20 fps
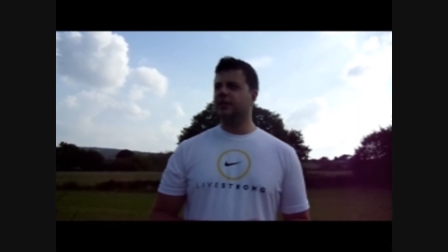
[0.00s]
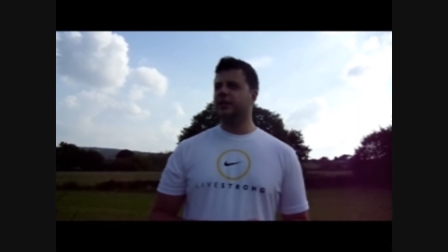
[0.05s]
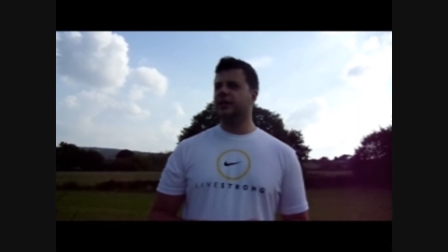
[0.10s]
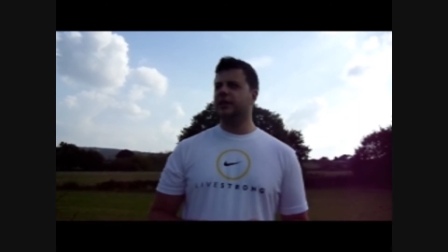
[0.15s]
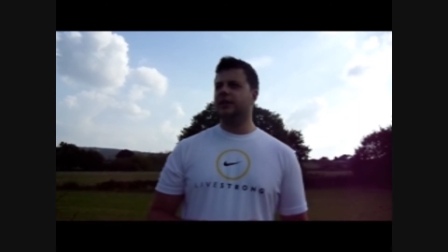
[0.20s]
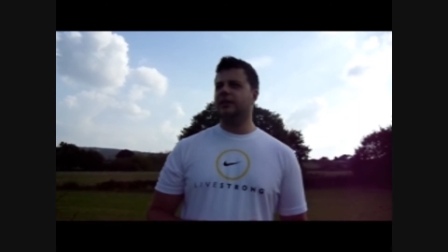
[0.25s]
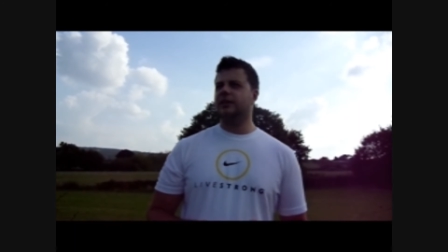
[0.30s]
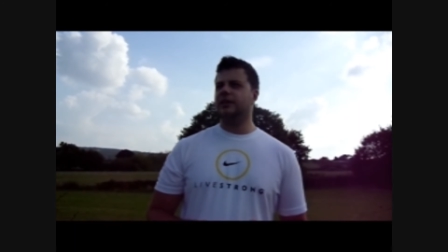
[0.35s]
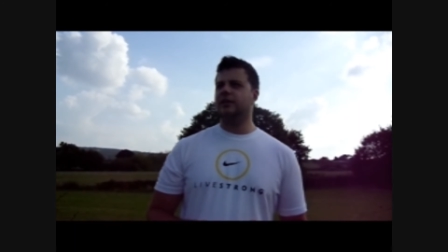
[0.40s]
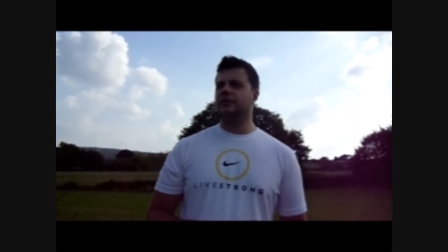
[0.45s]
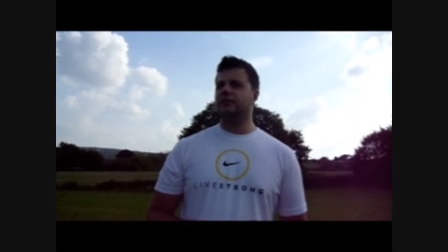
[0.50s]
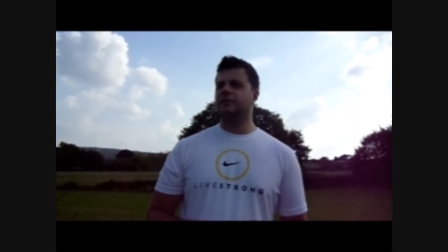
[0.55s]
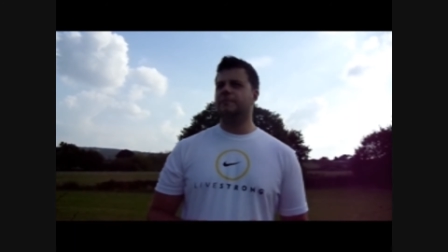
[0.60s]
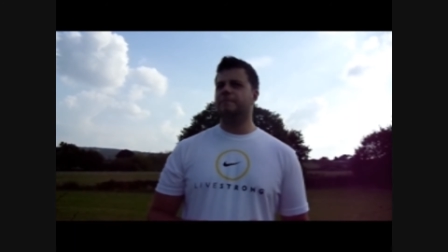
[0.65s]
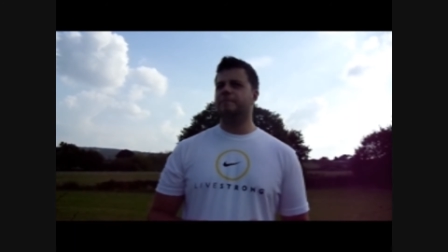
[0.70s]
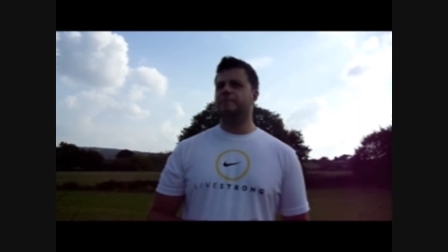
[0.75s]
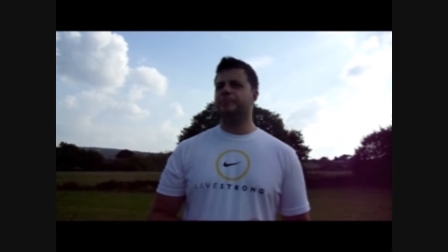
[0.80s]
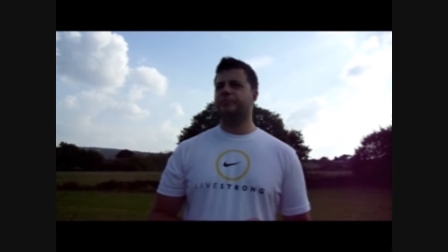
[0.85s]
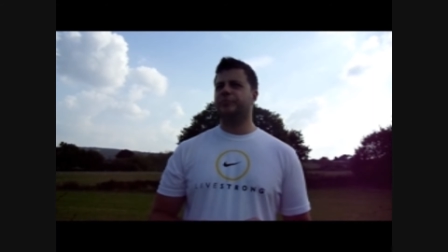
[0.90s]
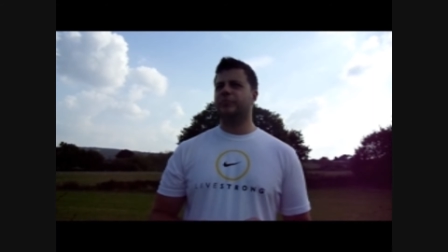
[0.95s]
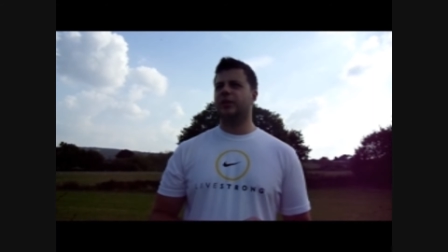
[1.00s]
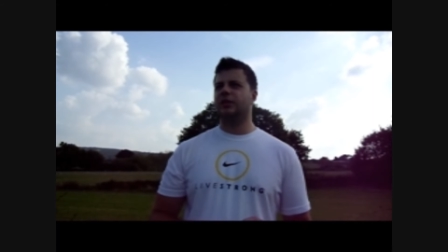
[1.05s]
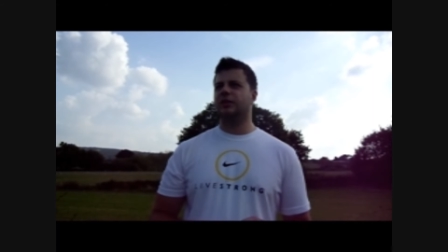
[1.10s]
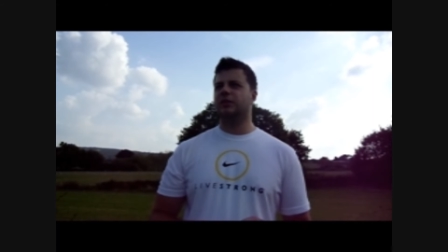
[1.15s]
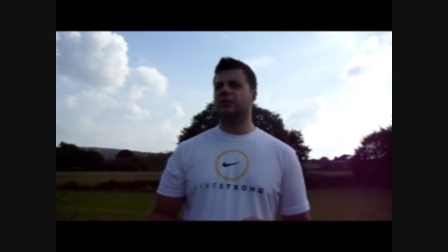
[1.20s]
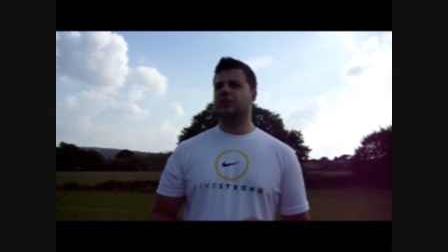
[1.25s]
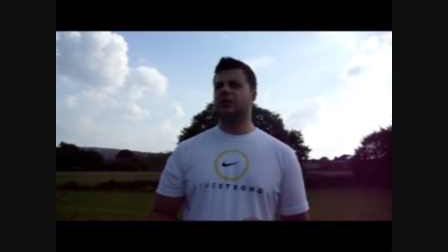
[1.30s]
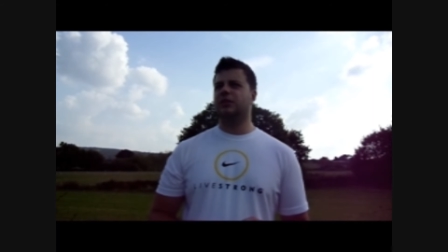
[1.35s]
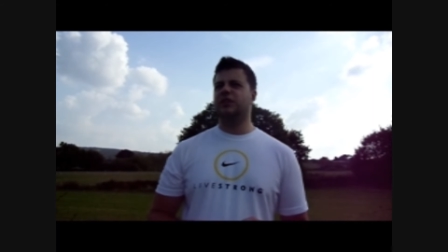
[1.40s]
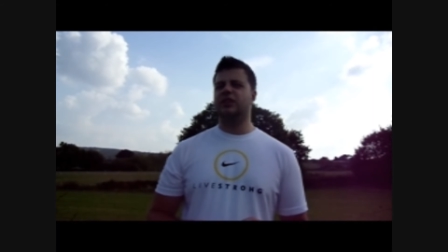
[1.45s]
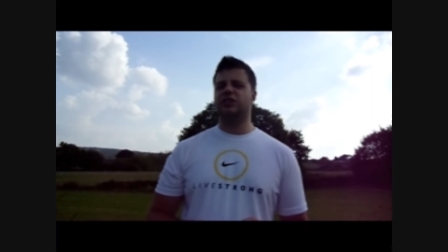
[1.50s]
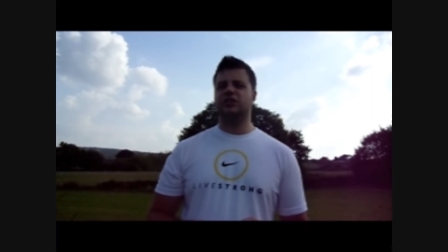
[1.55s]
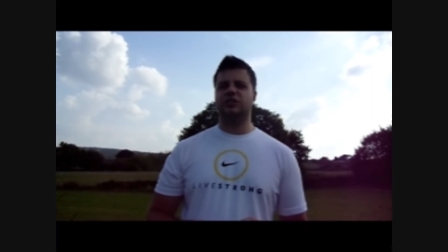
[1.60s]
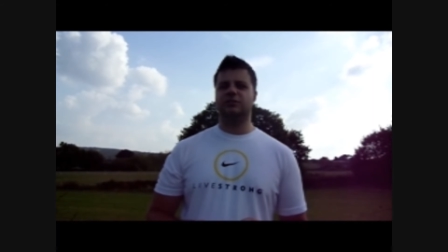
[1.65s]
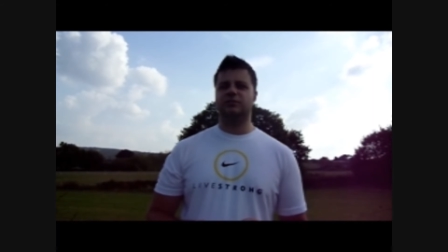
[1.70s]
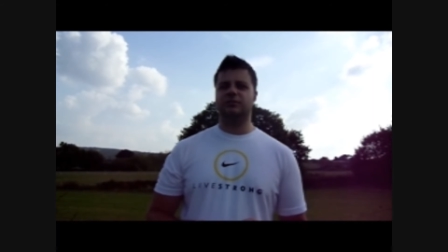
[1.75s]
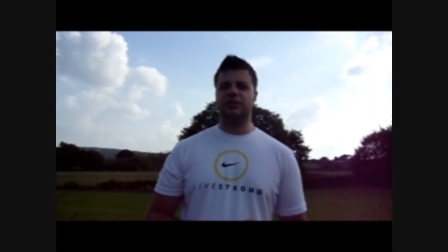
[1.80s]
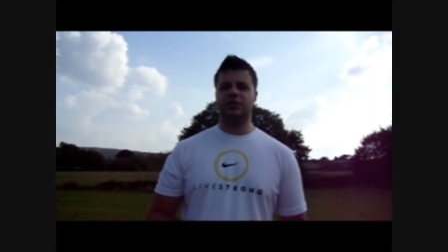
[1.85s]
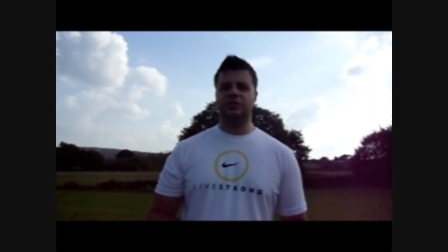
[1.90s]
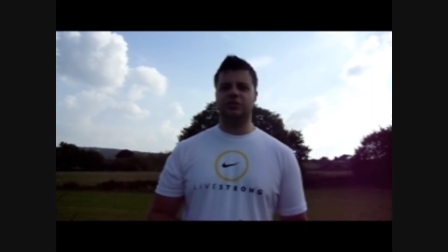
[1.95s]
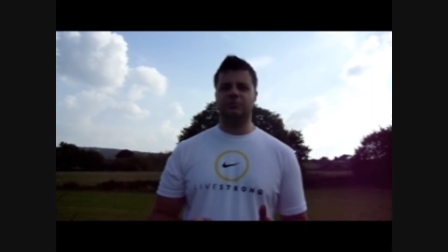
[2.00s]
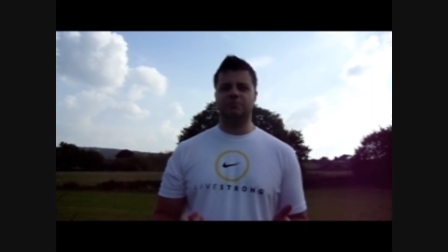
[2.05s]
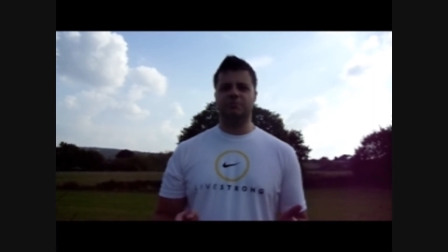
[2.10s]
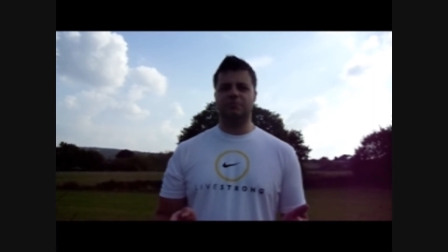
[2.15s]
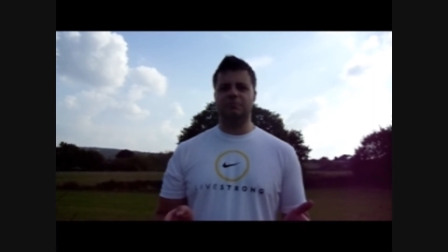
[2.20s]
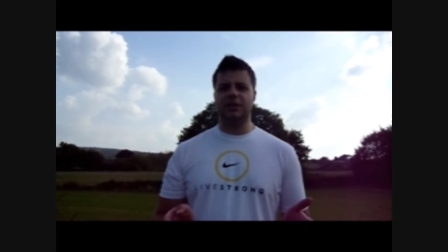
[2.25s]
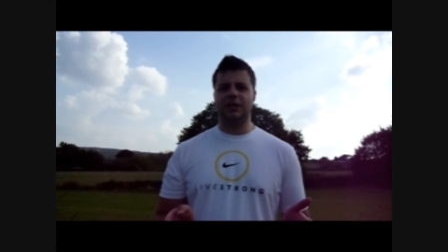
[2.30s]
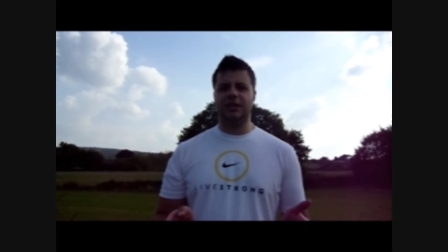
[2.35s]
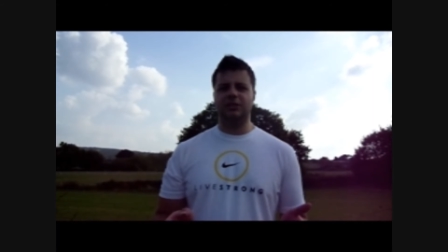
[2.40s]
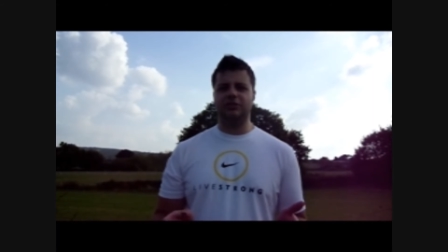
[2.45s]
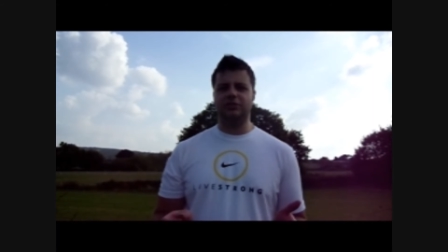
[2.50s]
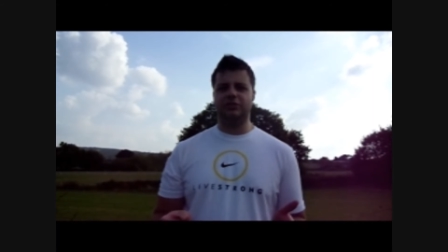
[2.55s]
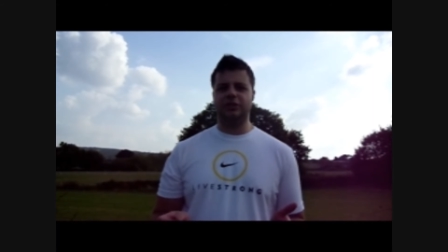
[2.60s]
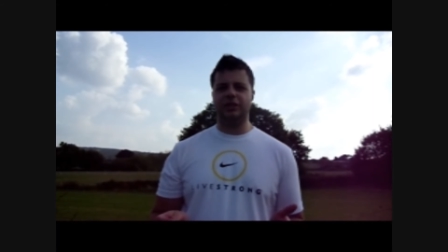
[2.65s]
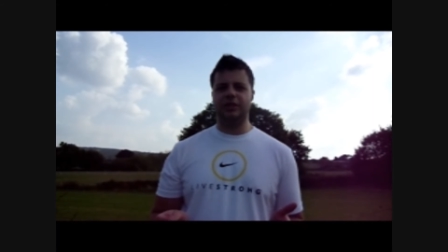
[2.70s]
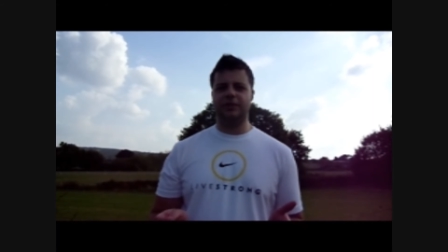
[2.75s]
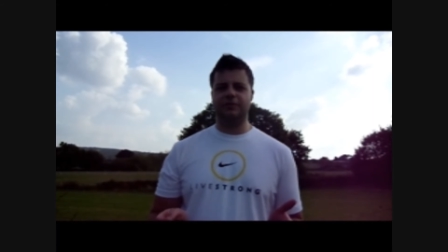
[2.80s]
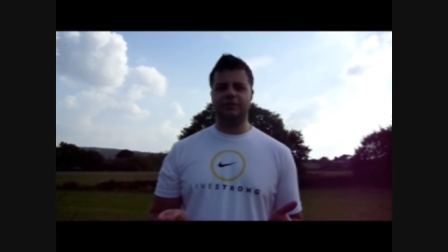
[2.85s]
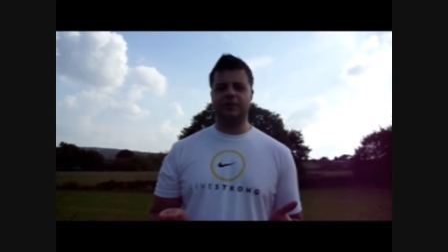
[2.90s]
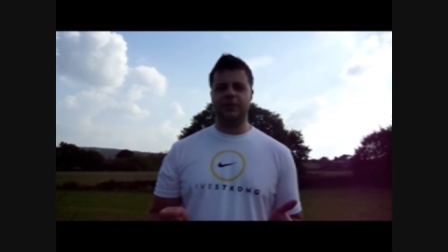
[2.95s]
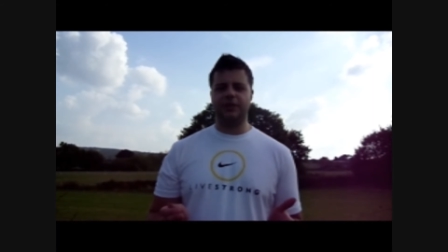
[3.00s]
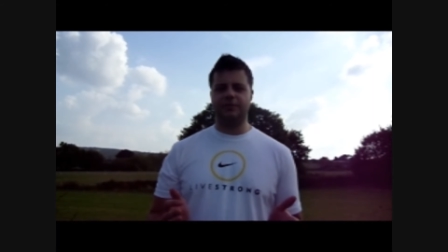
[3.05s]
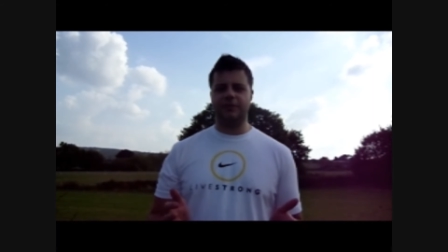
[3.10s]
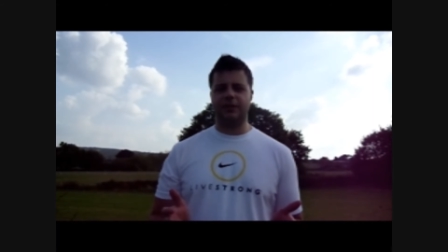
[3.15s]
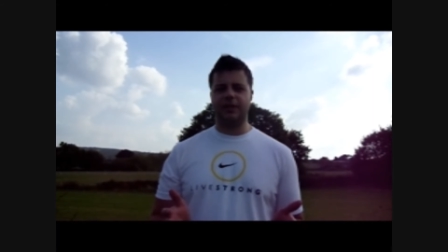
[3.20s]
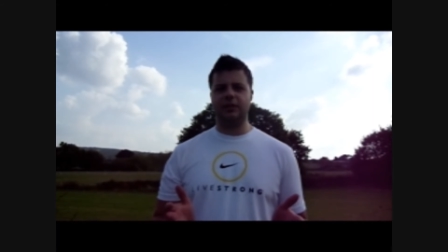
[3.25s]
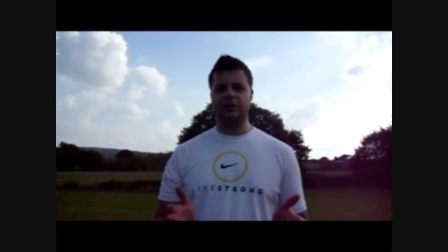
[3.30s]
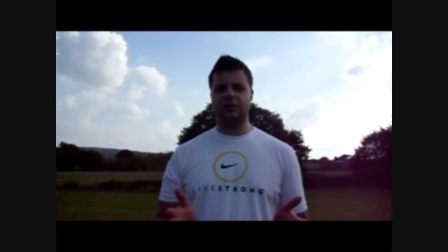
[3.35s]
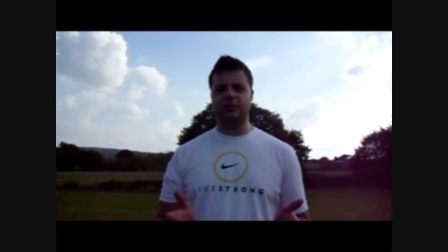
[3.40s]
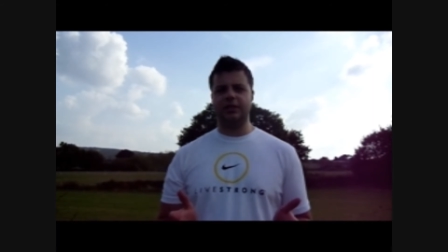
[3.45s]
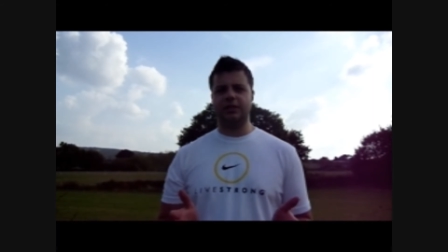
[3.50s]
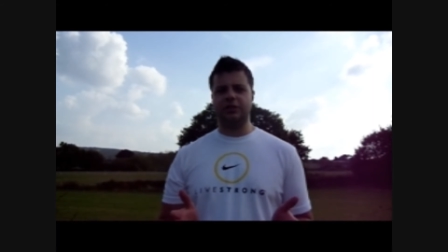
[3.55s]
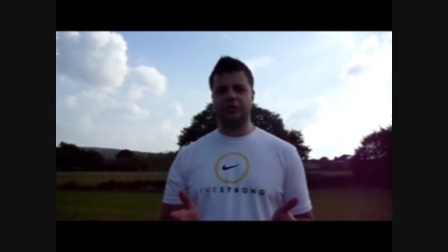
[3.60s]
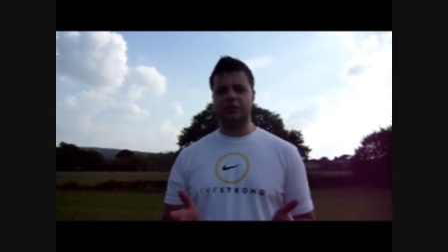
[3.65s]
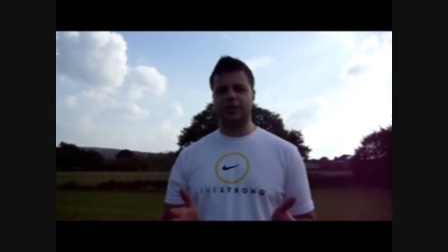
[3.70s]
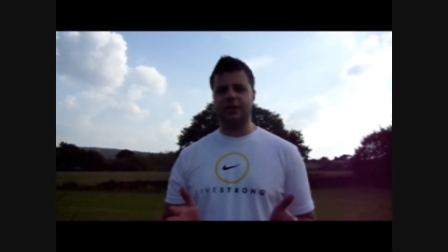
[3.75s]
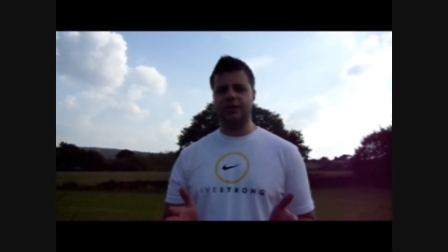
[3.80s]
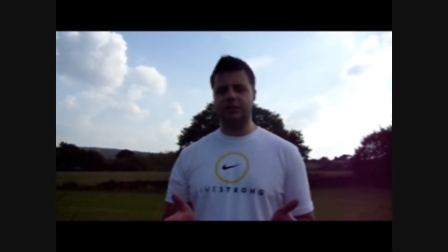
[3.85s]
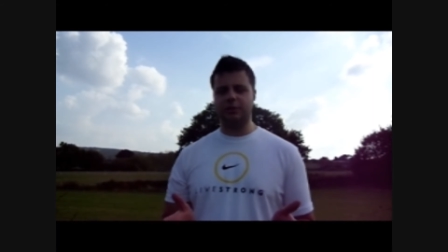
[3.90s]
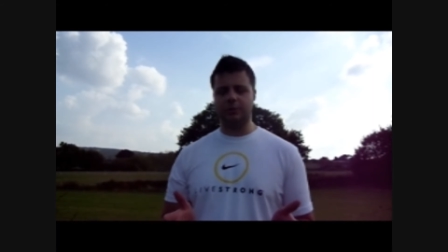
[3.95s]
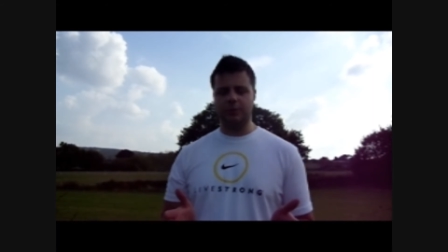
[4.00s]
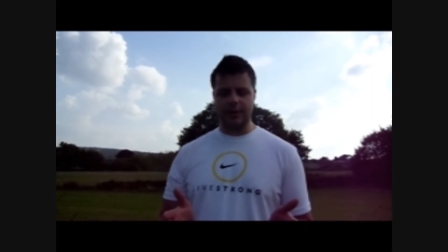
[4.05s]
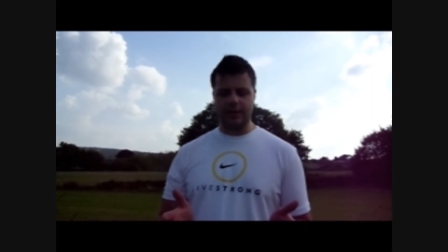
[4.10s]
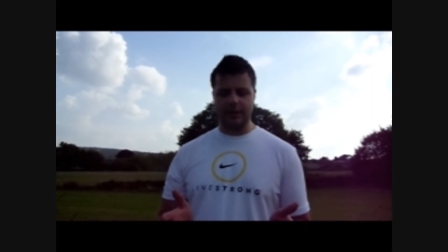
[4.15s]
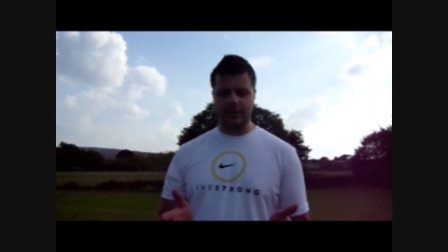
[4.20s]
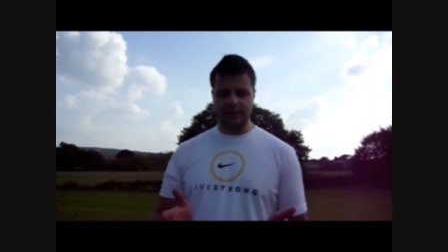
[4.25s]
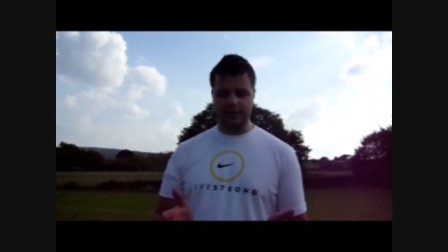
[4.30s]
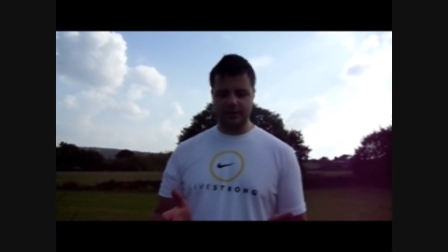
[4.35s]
Uh, and this, this means that you've, you've killed it straight away.